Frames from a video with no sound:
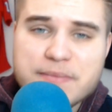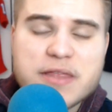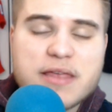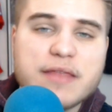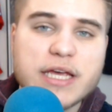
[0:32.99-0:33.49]

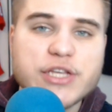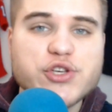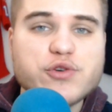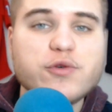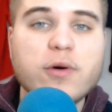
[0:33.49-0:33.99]
that they
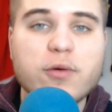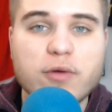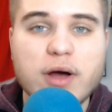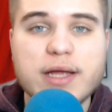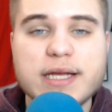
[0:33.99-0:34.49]
do
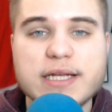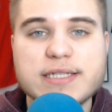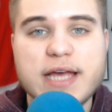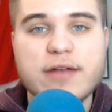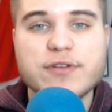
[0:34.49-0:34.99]
run in
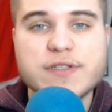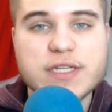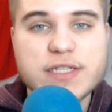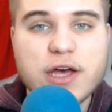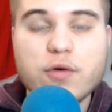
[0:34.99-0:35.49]
San
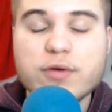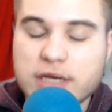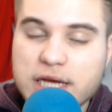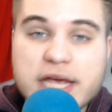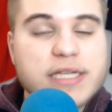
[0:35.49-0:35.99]
Francisco
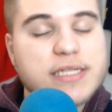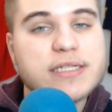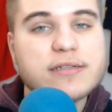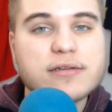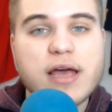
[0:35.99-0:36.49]

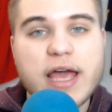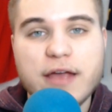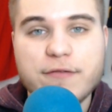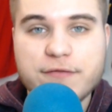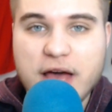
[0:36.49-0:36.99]
needs
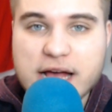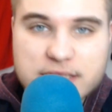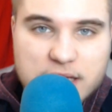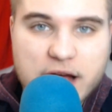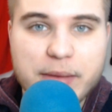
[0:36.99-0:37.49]
a fast
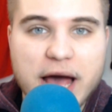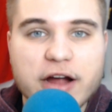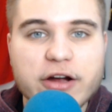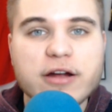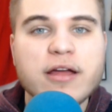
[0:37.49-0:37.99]

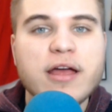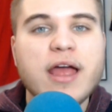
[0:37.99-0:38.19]
linebacker,